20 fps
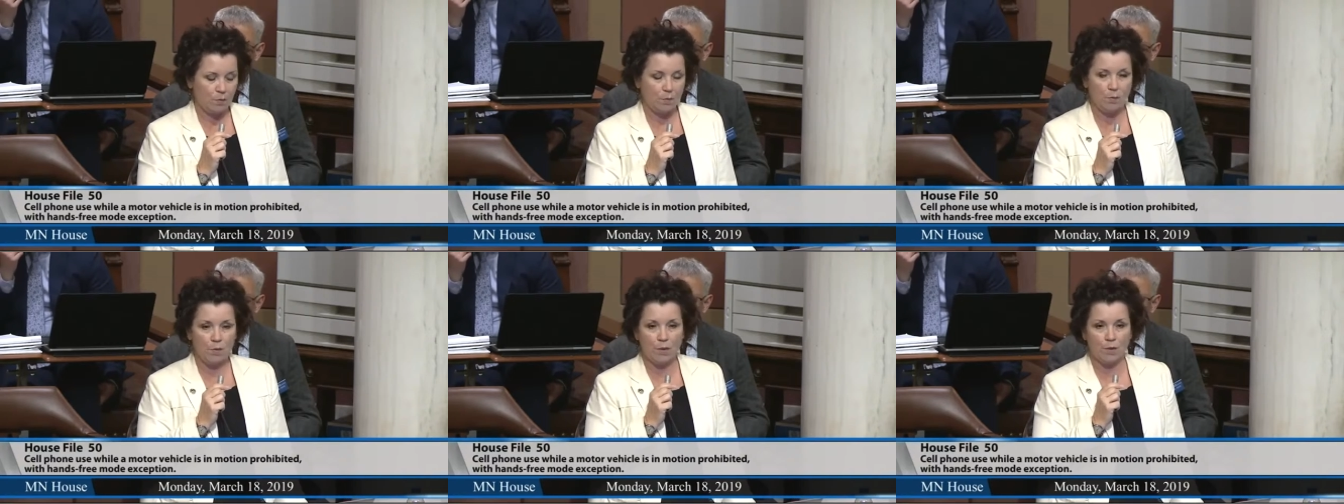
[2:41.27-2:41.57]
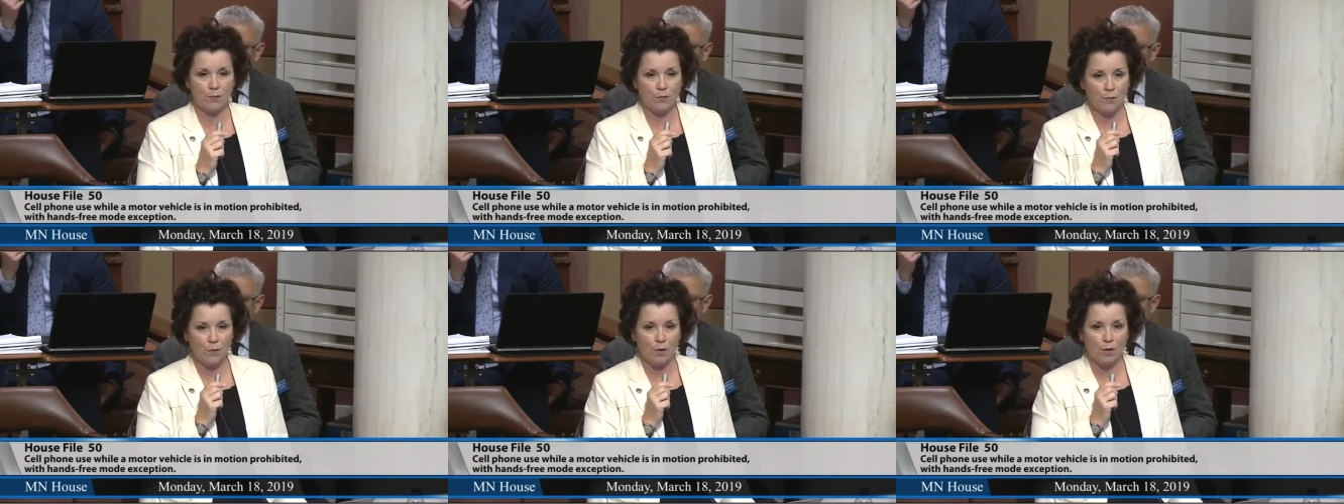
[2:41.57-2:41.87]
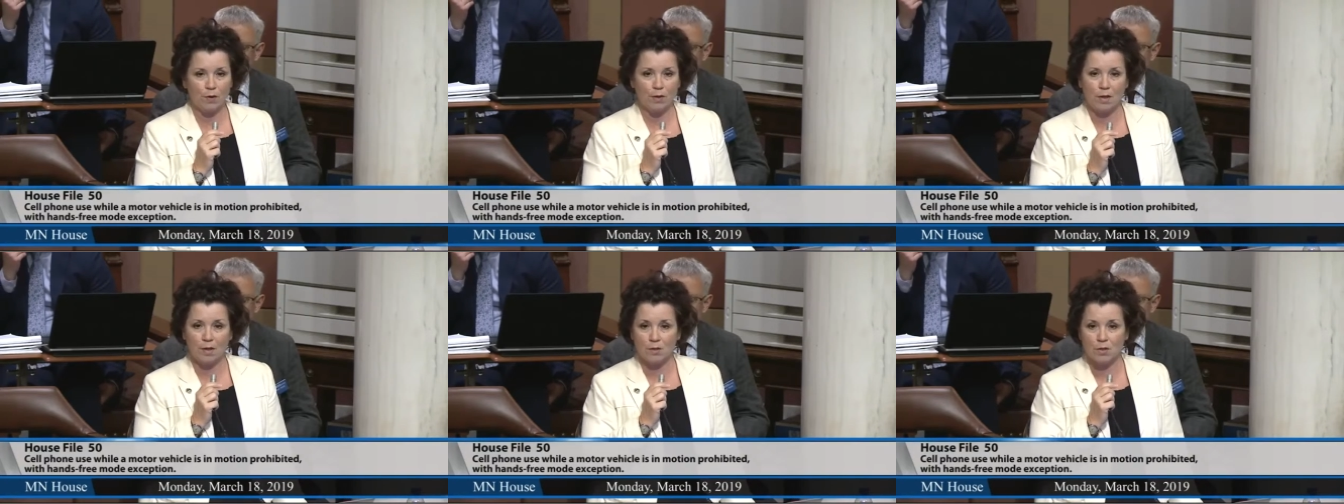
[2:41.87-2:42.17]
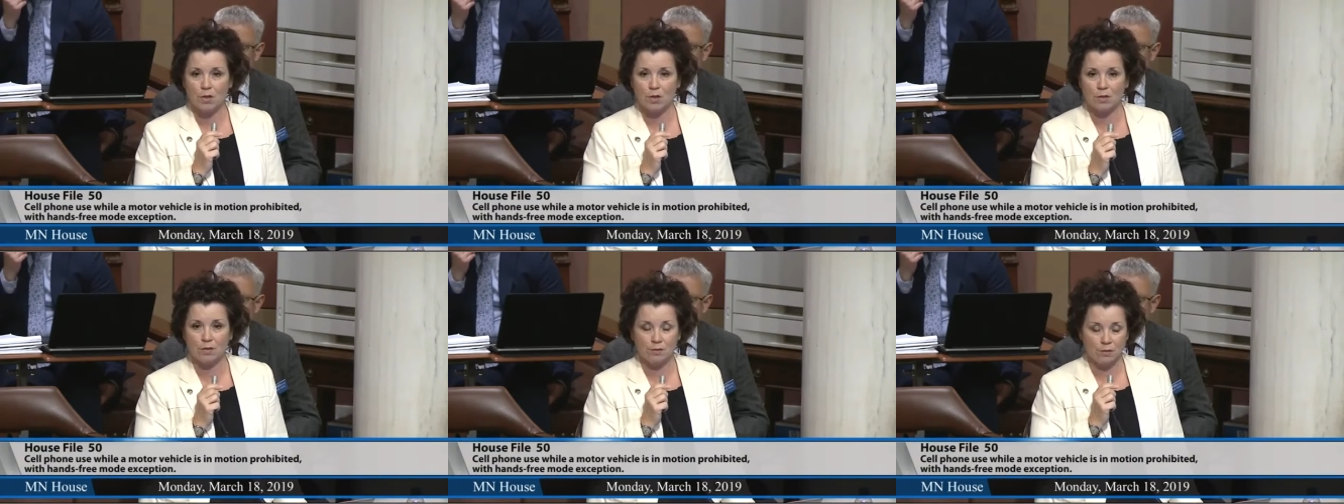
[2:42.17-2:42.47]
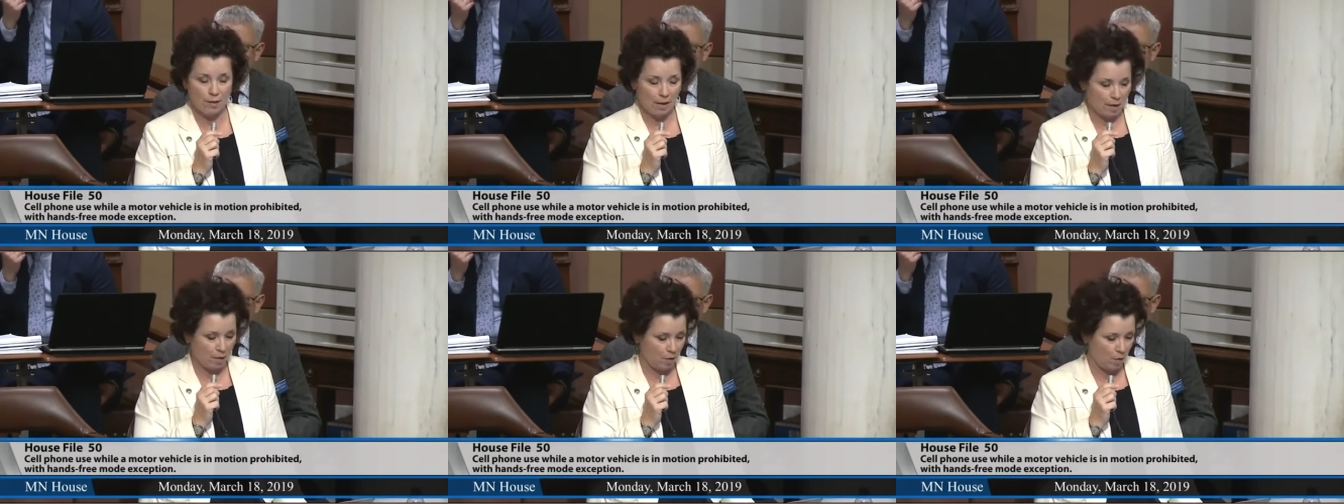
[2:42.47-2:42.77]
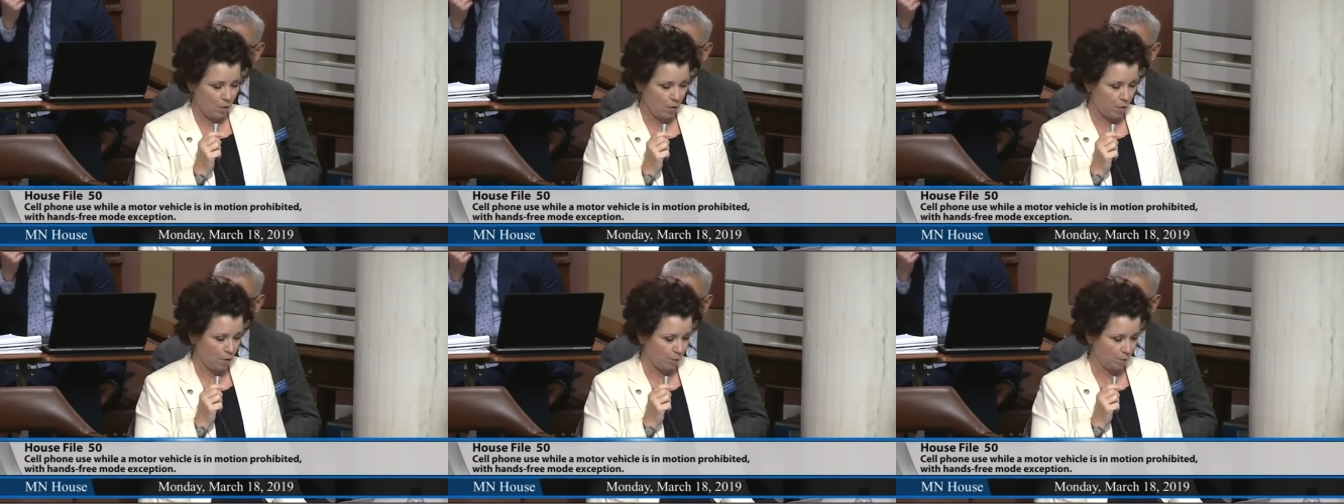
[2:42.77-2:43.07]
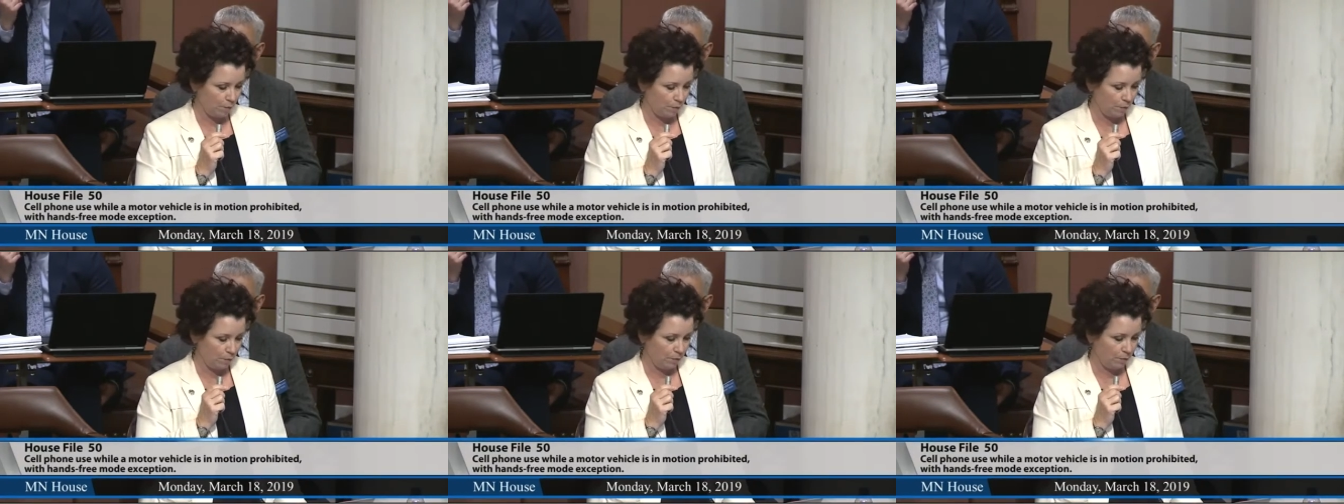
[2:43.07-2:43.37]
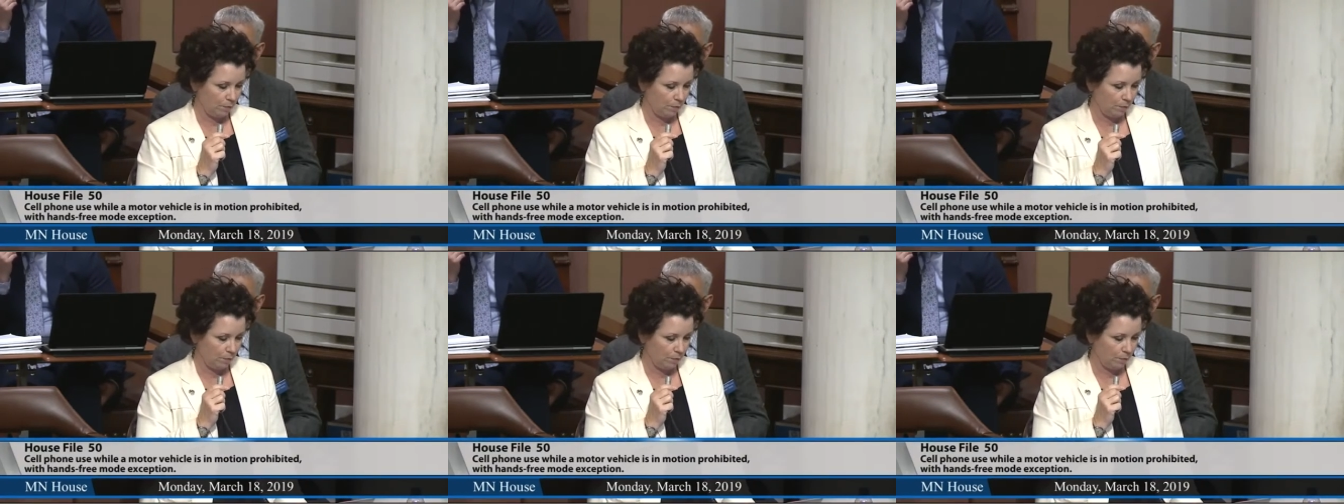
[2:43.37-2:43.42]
with 4 young children at home.